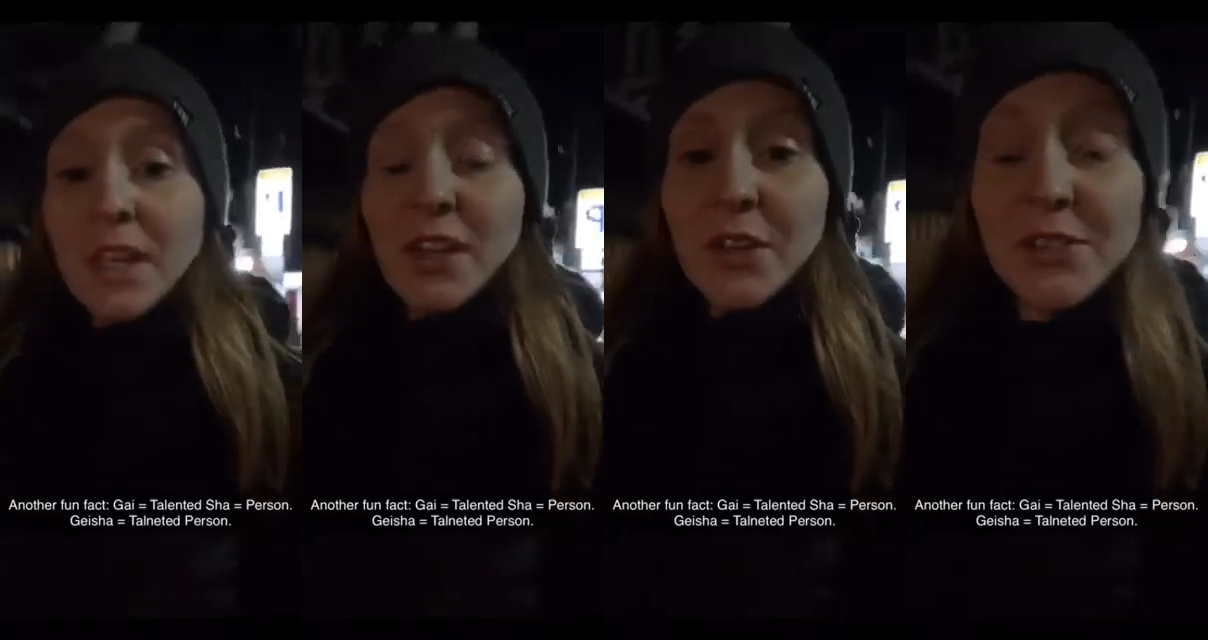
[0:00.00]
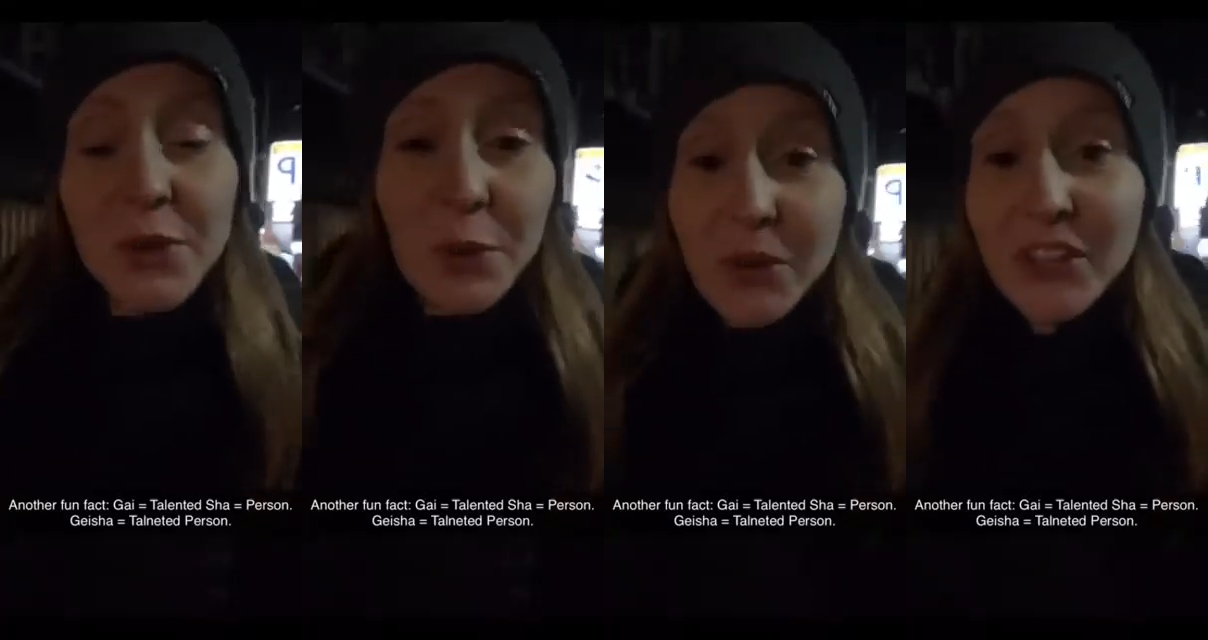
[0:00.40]
So,
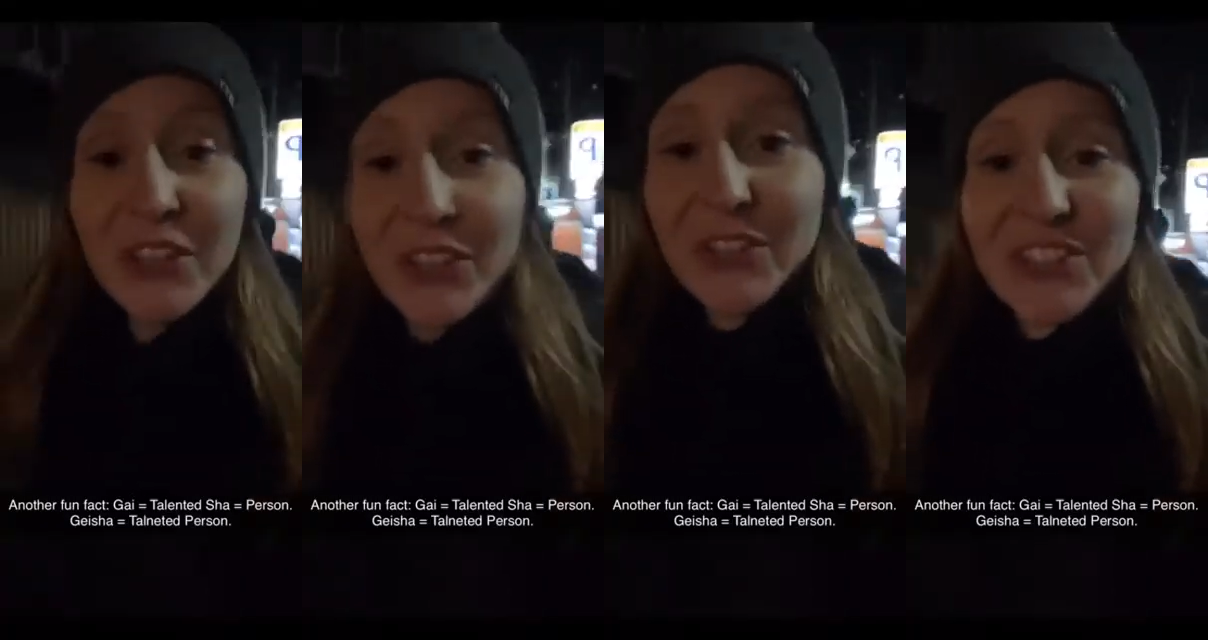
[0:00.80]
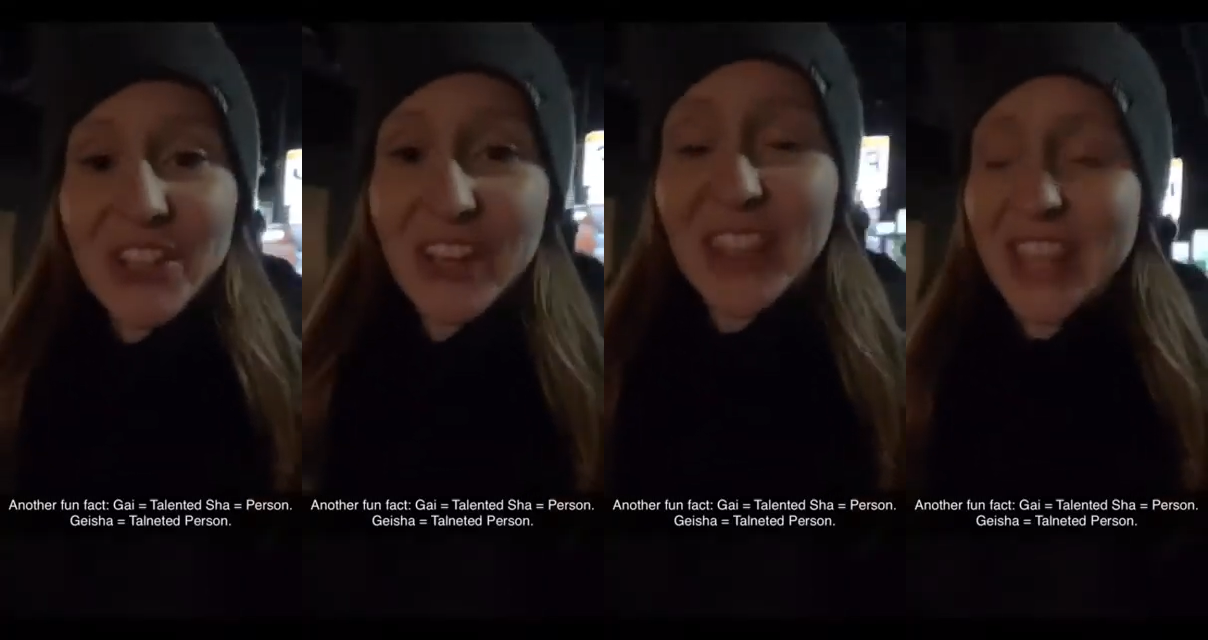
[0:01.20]
learned a lot of
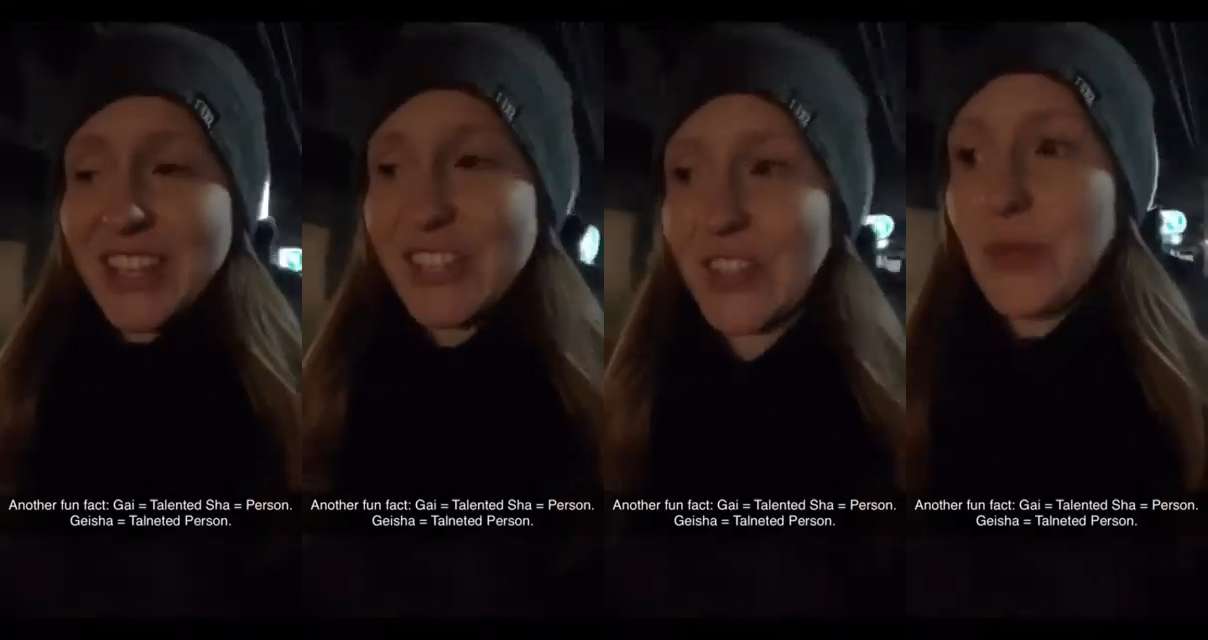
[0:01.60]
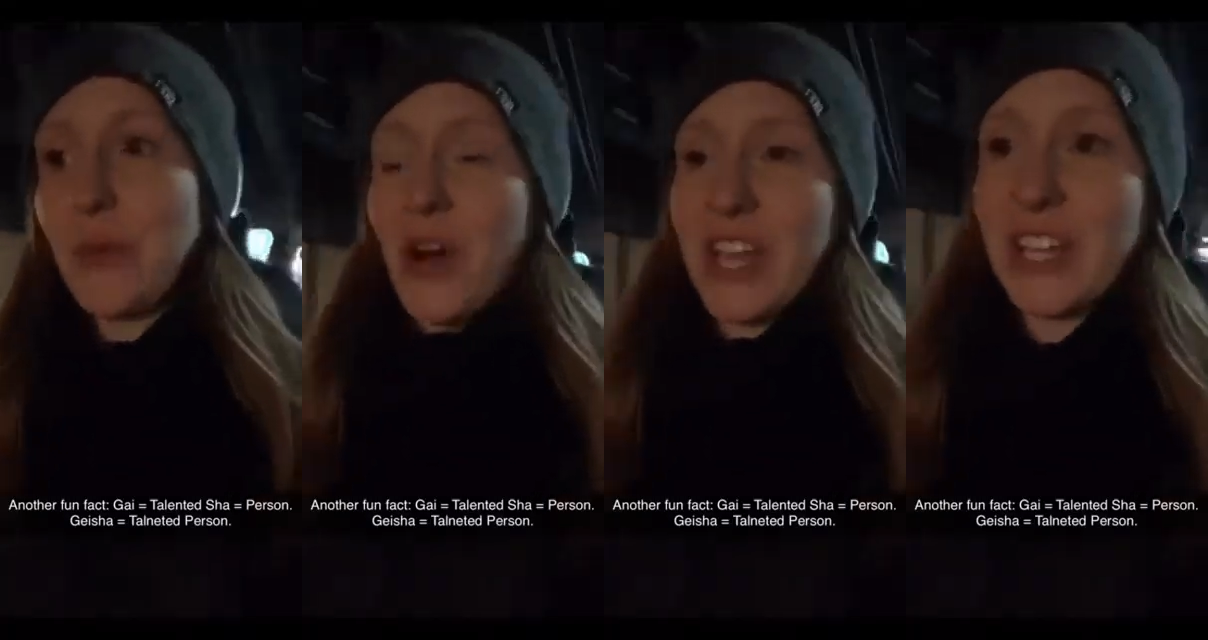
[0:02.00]
things on the
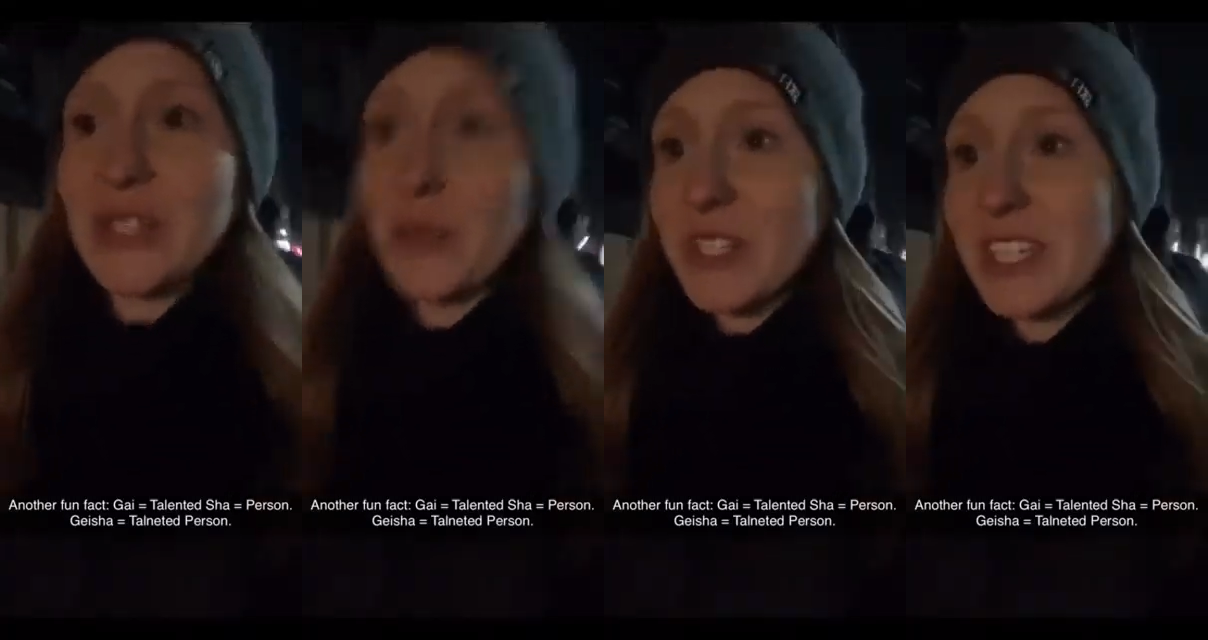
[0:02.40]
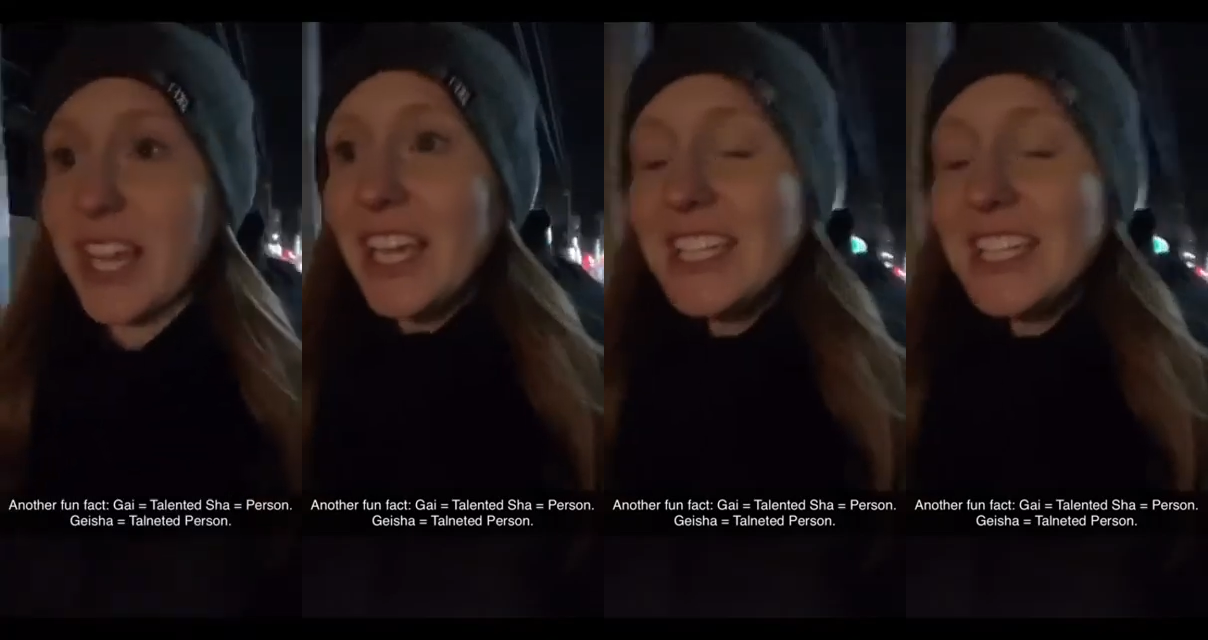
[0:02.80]
walking tour tonight.